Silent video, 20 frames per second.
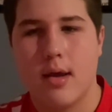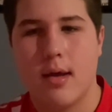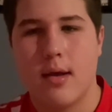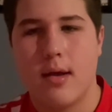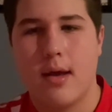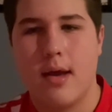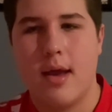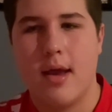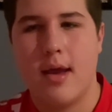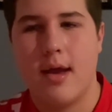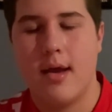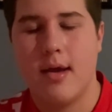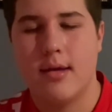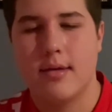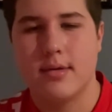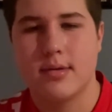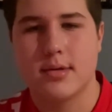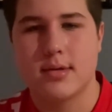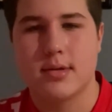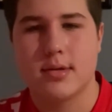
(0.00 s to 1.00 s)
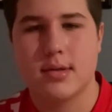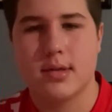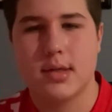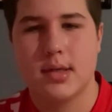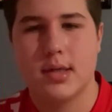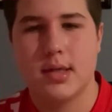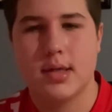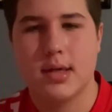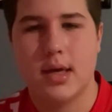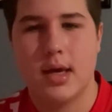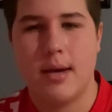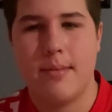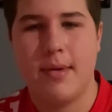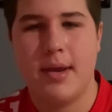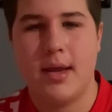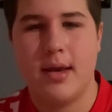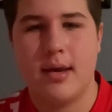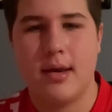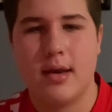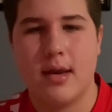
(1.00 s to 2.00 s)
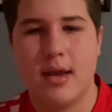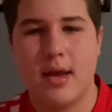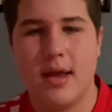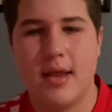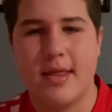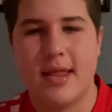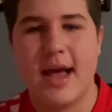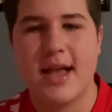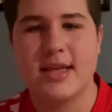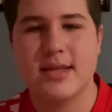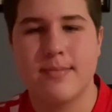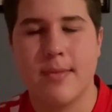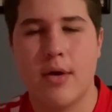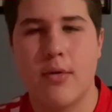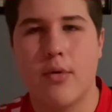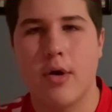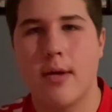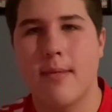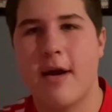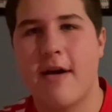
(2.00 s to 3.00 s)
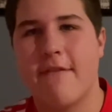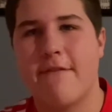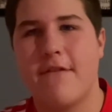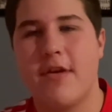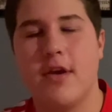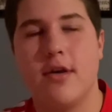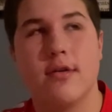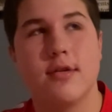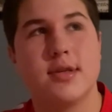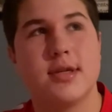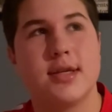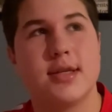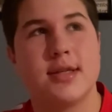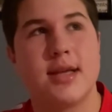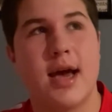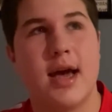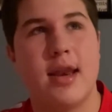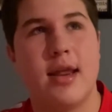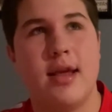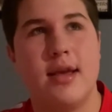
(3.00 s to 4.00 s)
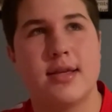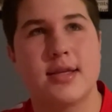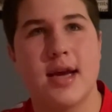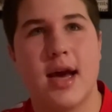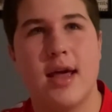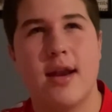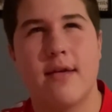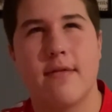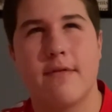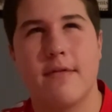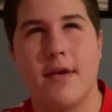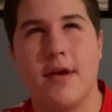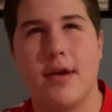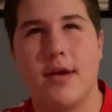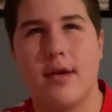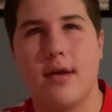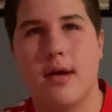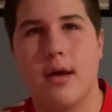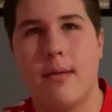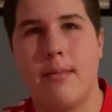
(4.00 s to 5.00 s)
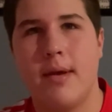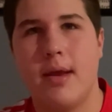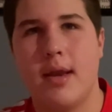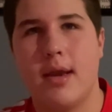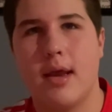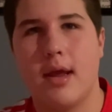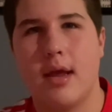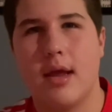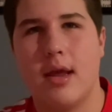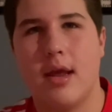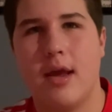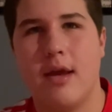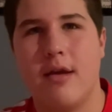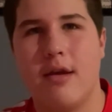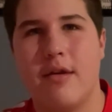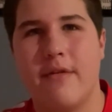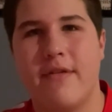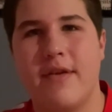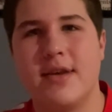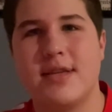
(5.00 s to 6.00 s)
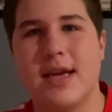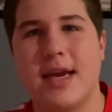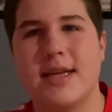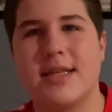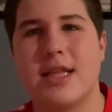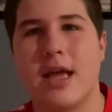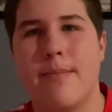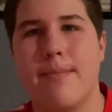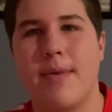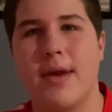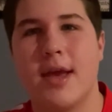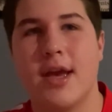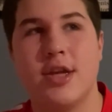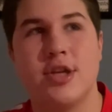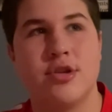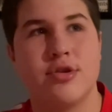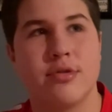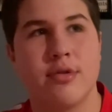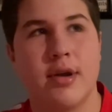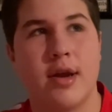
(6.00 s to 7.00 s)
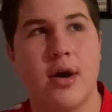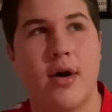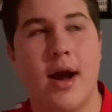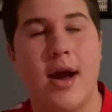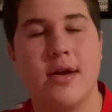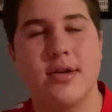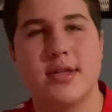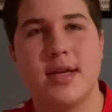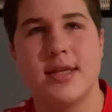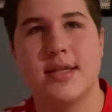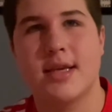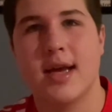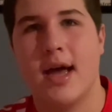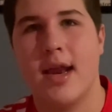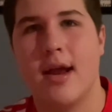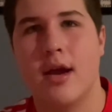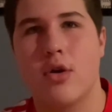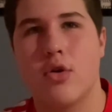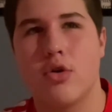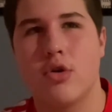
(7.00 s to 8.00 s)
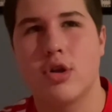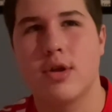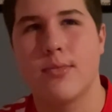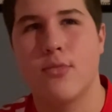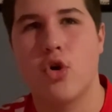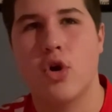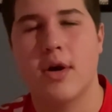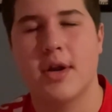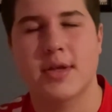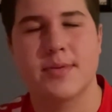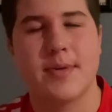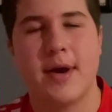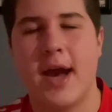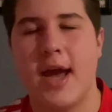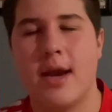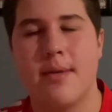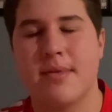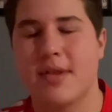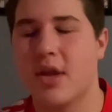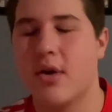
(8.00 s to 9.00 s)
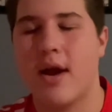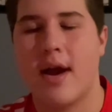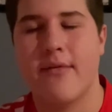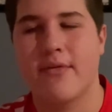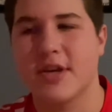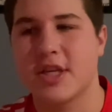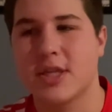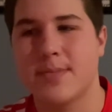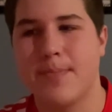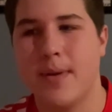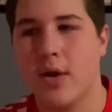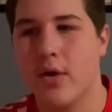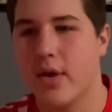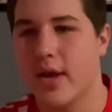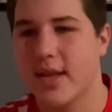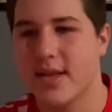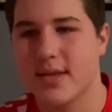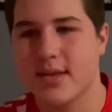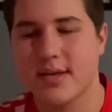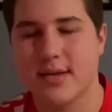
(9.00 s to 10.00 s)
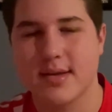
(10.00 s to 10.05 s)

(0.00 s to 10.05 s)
And, that's my worry about Fields is that he's kind of, if he takes that big injury, Ohio State's got some quarterbacks behind him, but they don't have experience.